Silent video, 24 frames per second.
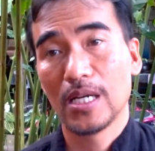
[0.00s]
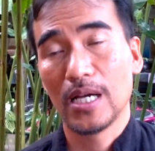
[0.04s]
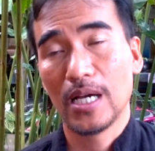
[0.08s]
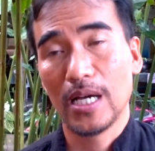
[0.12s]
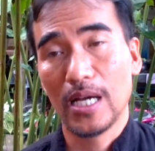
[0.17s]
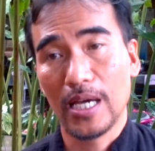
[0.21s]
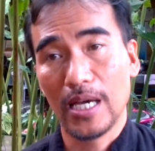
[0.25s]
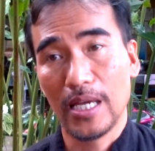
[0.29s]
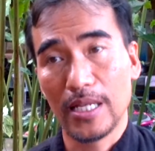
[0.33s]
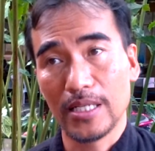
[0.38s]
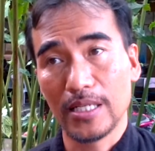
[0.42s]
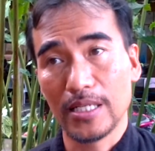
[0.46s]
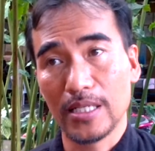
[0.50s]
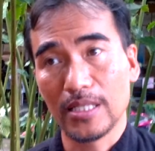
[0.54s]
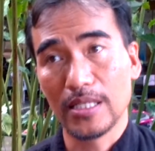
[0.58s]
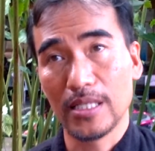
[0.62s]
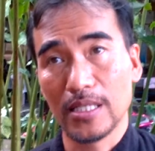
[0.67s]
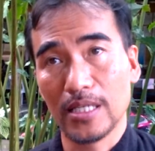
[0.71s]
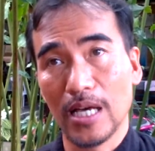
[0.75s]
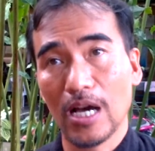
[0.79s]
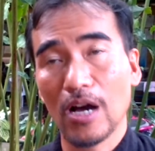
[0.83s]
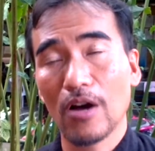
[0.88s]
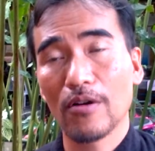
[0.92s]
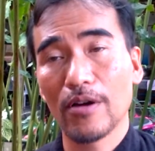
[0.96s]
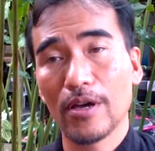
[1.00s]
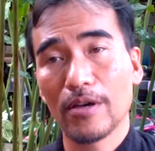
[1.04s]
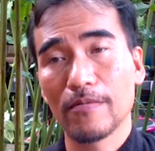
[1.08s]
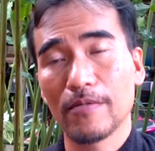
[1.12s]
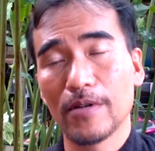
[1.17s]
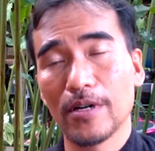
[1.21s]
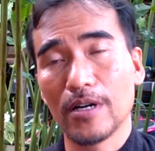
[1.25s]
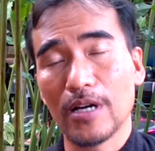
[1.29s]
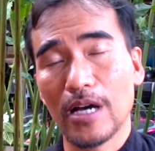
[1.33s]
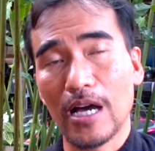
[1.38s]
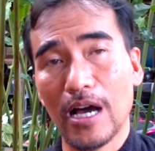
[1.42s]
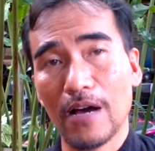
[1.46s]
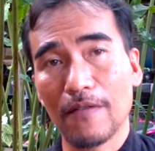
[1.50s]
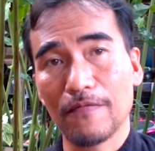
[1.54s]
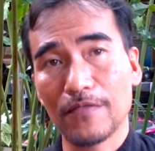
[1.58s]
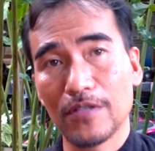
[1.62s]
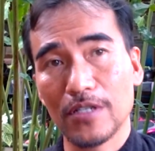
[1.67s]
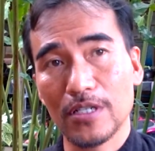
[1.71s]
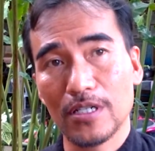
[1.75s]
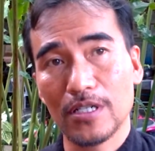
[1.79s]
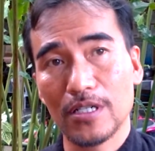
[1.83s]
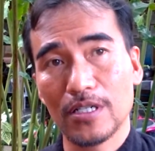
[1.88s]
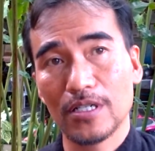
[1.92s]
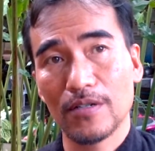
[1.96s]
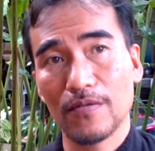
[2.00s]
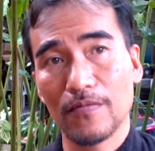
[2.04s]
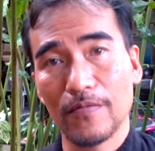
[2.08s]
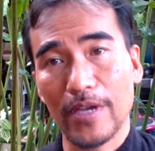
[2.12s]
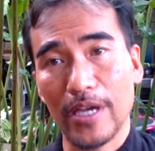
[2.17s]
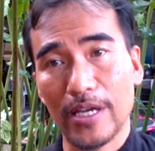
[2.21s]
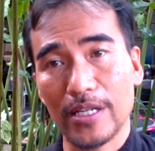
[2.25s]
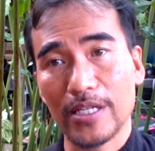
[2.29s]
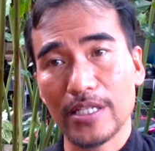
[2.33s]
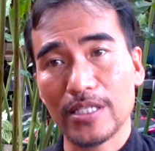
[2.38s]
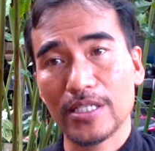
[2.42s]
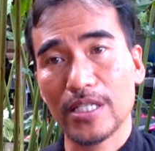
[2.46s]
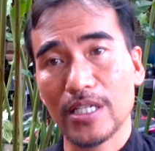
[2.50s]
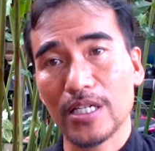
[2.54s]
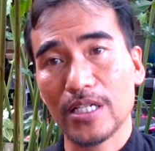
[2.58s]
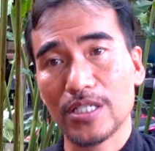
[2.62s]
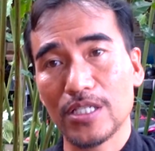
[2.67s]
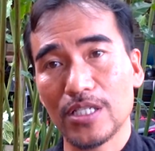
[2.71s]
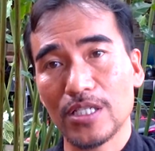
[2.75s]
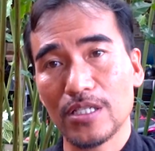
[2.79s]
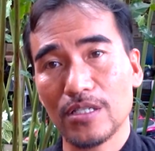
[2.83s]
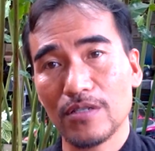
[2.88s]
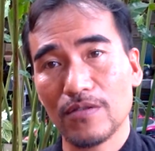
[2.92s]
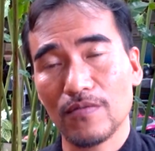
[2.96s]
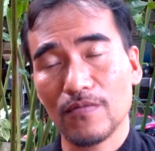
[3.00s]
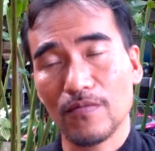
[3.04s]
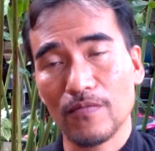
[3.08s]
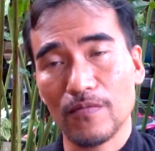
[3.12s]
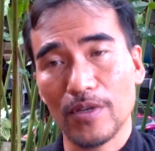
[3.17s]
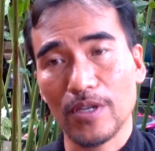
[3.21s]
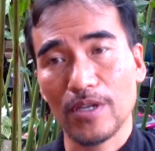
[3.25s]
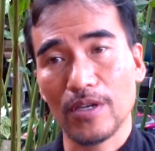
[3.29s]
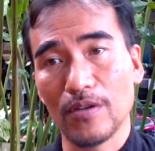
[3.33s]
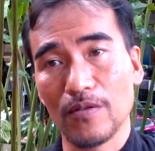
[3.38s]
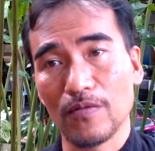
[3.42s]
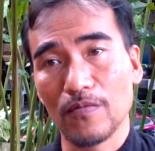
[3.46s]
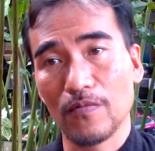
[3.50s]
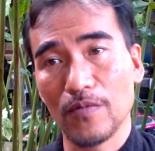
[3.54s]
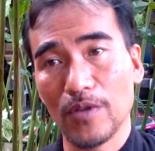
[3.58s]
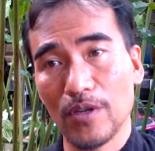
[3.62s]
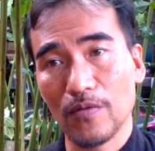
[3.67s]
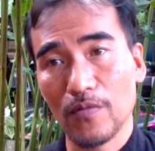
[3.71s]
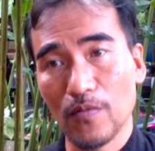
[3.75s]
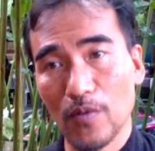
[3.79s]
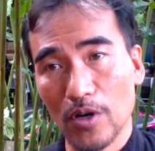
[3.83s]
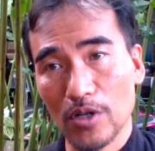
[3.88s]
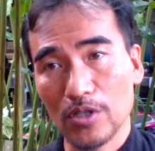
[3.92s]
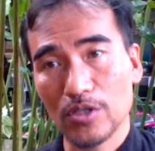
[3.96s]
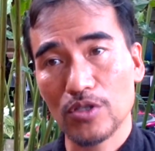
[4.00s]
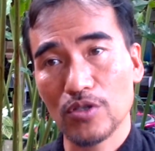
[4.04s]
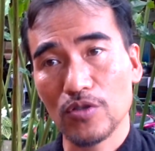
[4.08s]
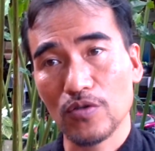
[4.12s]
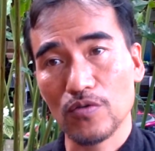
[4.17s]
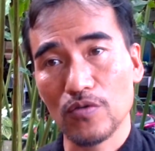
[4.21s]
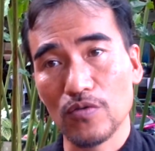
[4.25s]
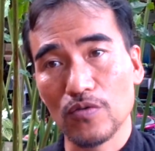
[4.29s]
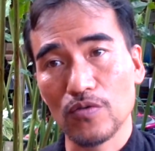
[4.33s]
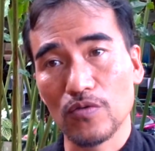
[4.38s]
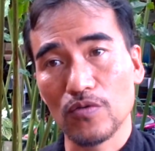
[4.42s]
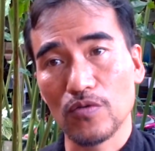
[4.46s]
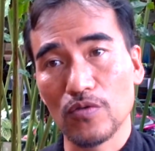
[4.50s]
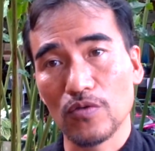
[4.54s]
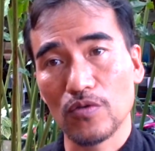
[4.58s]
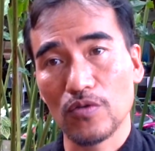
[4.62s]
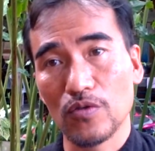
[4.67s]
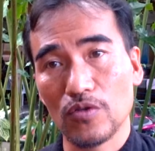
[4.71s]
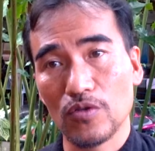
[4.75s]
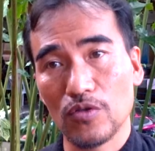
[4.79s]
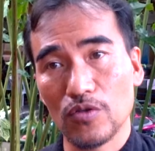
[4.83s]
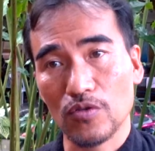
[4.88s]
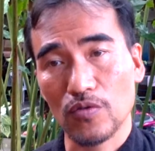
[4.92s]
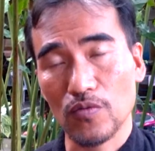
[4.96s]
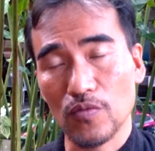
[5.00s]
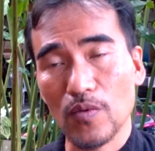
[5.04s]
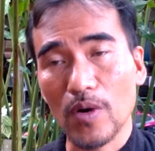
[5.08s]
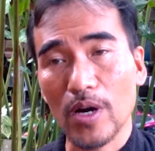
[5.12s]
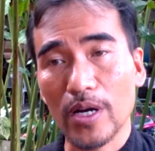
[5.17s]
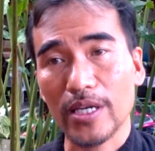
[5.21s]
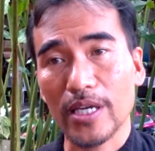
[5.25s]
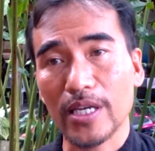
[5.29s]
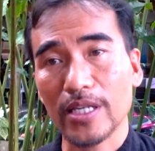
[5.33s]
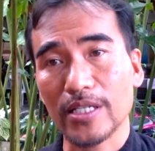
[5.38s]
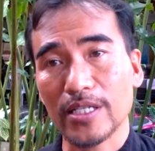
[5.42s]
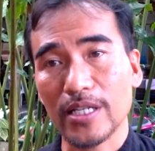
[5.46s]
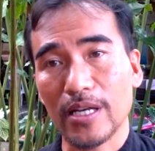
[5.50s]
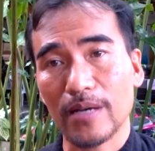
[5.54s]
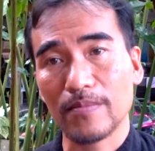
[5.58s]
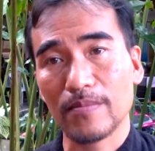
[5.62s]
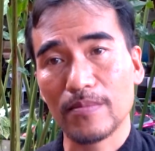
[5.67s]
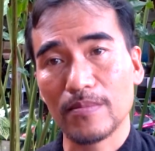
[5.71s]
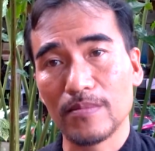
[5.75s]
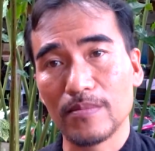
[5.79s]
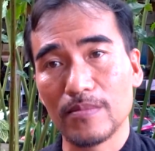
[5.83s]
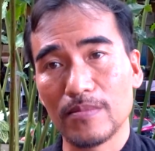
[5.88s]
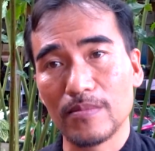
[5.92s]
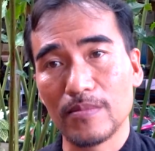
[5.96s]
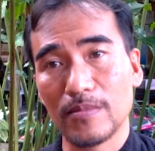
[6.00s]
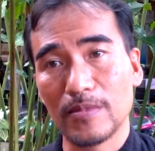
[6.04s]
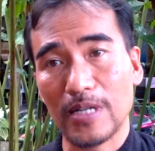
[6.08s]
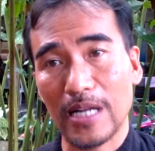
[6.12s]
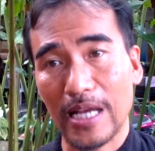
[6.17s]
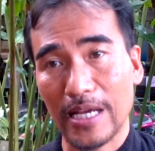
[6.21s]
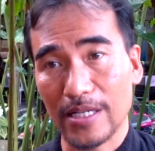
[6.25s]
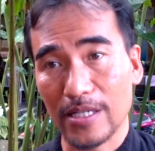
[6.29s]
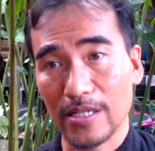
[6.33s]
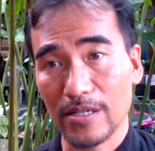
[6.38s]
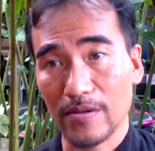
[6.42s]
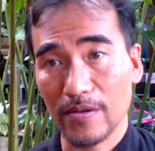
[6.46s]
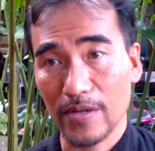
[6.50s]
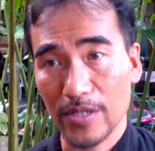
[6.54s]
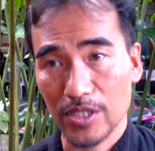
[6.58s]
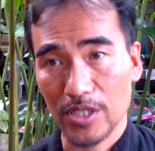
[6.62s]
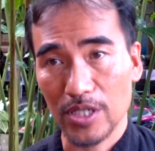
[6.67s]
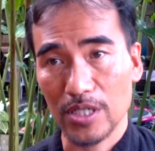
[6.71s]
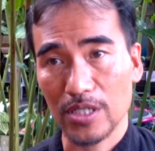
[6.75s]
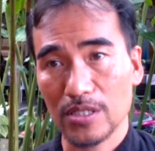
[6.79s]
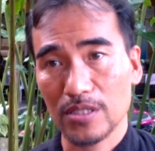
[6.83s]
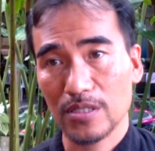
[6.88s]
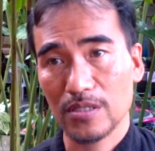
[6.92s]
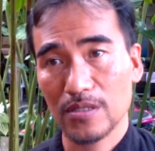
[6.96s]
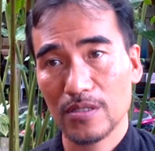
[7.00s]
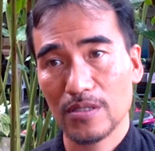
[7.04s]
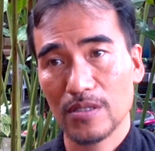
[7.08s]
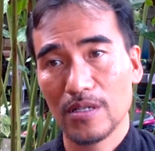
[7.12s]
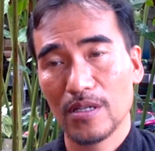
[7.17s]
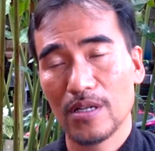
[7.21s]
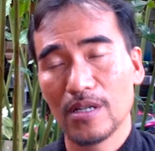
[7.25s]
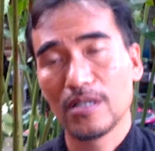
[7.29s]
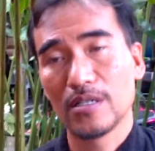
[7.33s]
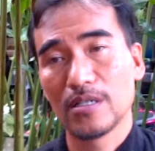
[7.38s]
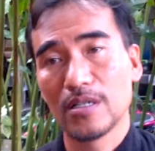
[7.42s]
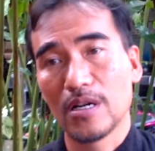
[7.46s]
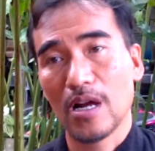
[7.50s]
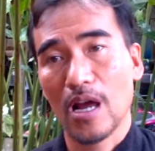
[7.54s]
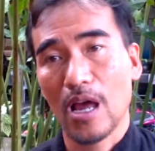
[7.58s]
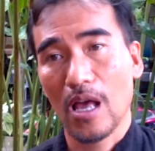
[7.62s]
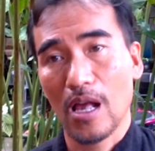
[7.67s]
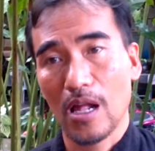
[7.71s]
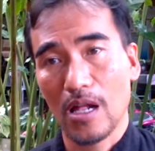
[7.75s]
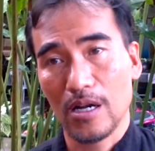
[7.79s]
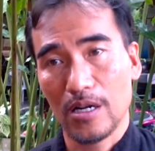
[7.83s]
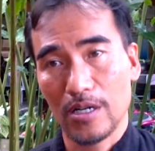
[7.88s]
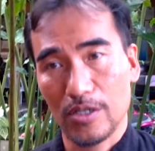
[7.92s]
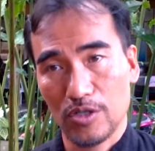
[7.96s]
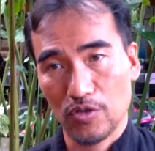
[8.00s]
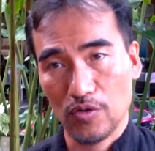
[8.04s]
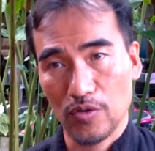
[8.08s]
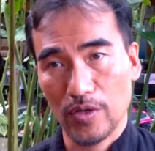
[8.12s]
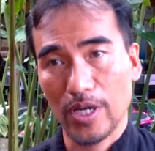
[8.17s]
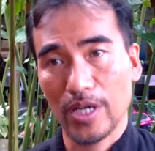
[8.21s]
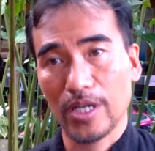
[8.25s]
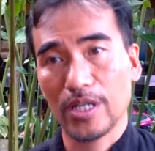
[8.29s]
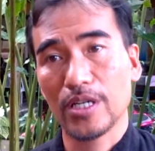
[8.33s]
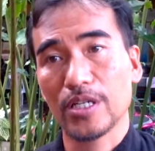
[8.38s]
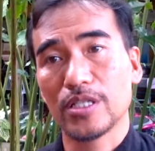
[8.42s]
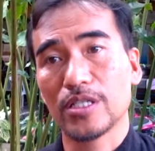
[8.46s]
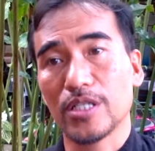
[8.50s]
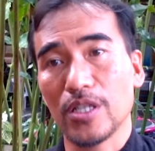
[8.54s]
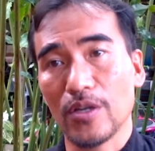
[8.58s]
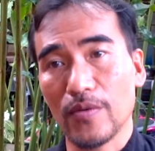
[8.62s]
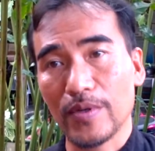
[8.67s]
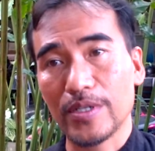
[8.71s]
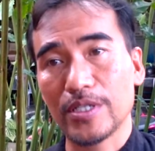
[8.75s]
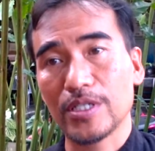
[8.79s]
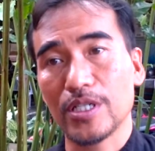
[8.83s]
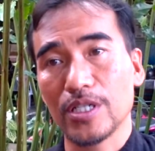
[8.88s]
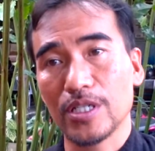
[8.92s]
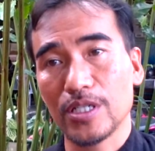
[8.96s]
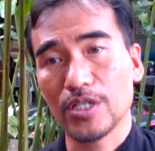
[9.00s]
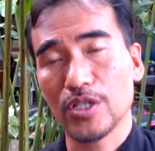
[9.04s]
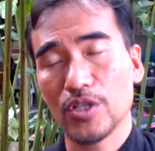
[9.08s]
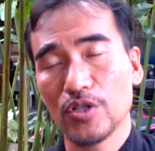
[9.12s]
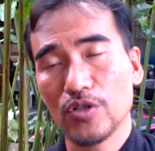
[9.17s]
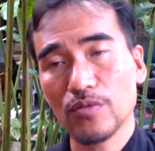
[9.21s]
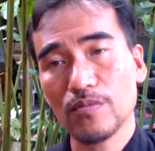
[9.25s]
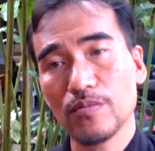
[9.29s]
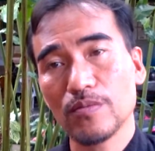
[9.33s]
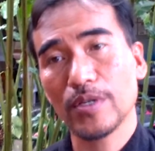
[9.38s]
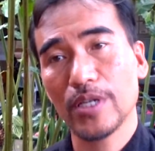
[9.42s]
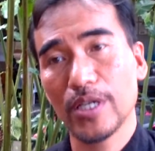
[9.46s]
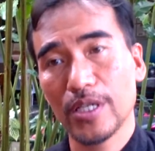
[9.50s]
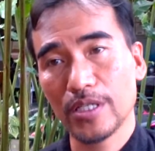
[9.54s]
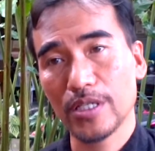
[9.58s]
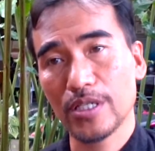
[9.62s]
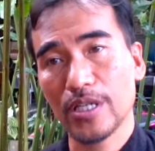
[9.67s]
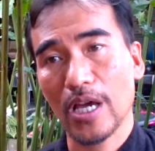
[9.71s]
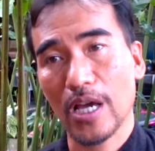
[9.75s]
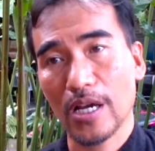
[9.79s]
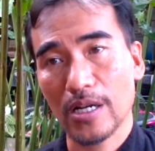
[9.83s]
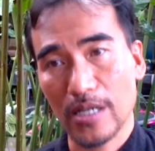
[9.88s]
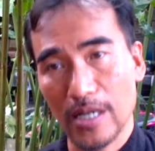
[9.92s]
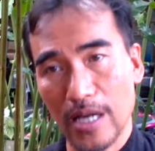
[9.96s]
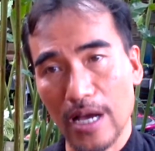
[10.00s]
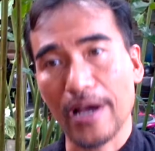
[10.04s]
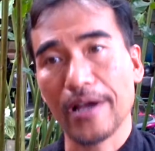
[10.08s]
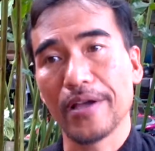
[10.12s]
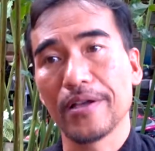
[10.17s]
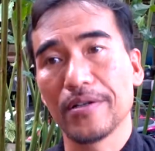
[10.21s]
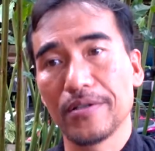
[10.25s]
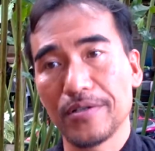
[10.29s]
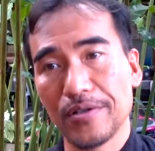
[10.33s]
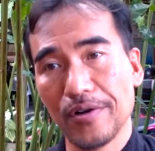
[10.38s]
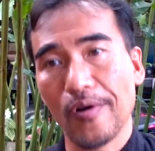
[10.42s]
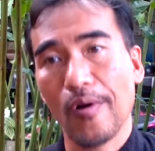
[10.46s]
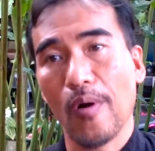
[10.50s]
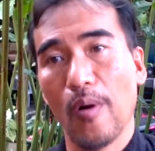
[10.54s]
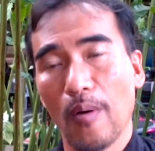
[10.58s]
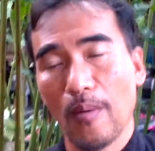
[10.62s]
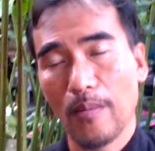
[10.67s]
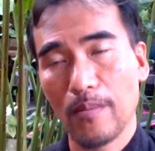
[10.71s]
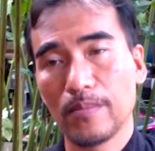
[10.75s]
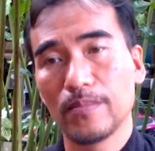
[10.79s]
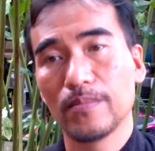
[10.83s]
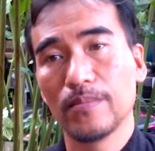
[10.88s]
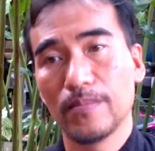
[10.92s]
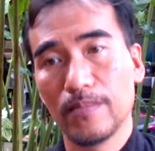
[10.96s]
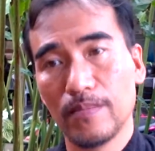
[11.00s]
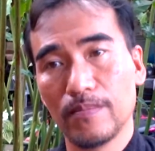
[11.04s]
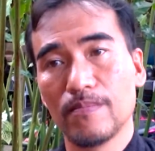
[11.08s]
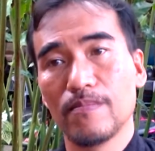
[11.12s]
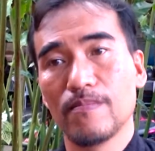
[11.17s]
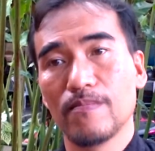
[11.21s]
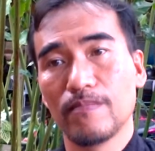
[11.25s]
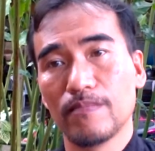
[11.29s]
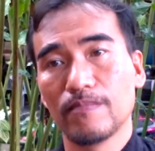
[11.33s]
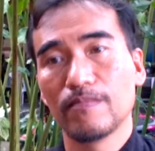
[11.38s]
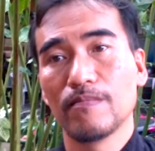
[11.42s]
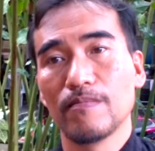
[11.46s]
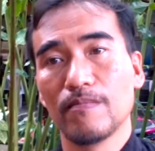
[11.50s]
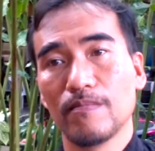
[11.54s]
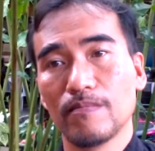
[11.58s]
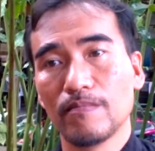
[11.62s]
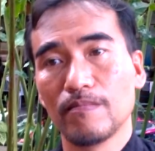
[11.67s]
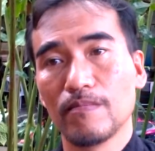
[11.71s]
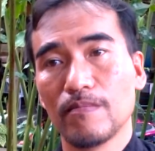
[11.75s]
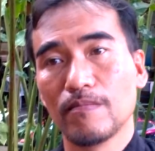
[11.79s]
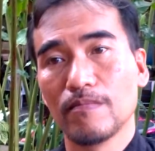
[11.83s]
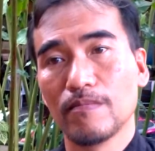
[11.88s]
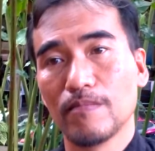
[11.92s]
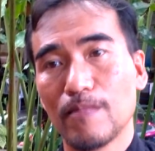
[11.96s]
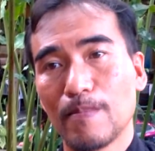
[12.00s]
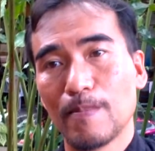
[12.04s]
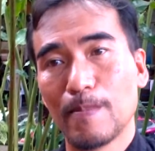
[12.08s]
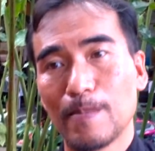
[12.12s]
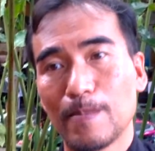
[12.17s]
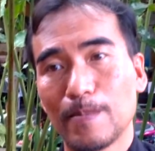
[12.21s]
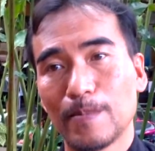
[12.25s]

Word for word: And however, after we are discussing, we we want to to working some like the research. Together seventeen group in mm-hmm. Chiang Rai. Mm-hmm. Mm-hmm. Okay.